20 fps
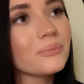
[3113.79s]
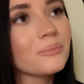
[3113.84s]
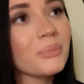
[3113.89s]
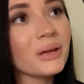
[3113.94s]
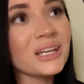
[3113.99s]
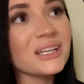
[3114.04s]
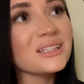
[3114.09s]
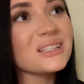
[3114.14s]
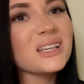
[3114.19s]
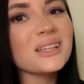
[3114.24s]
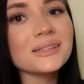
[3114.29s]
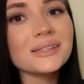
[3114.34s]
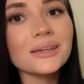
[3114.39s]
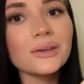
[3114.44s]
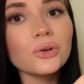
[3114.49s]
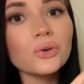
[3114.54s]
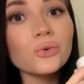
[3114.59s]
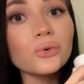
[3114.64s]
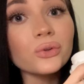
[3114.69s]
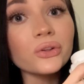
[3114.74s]
But it does
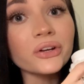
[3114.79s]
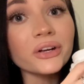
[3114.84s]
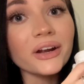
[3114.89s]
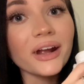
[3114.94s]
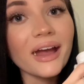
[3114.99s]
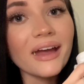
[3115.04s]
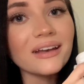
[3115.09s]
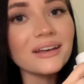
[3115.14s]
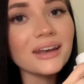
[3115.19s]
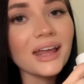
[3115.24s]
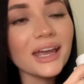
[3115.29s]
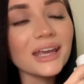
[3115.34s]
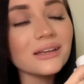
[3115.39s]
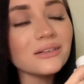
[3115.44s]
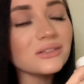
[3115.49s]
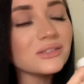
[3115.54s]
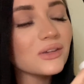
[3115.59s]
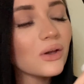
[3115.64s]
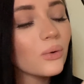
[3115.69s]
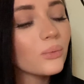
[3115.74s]
get cooler at night,
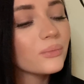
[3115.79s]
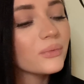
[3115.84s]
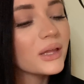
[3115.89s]
so